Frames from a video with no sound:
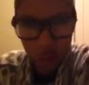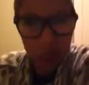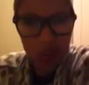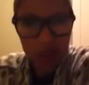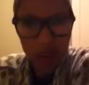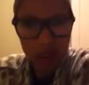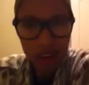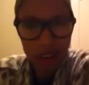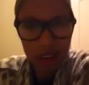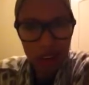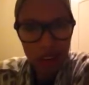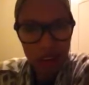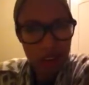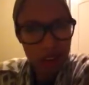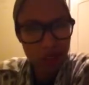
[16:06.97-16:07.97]
Why do they
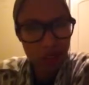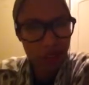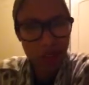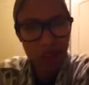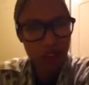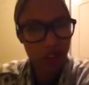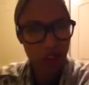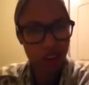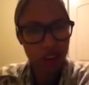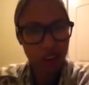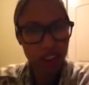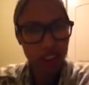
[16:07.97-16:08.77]
take credit cards?